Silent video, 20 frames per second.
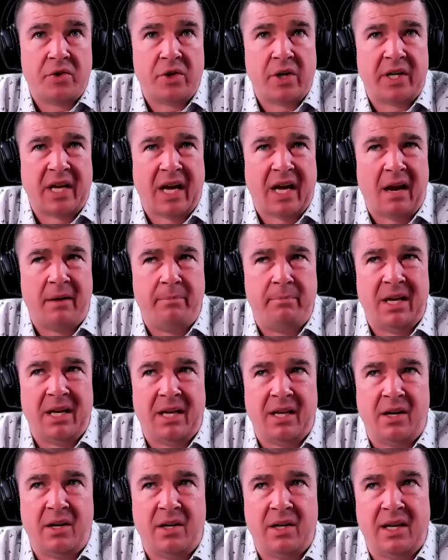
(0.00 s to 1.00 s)
that had
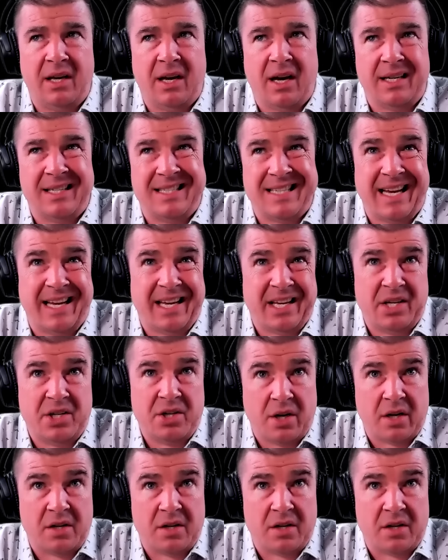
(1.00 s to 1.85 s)
been uh, taken into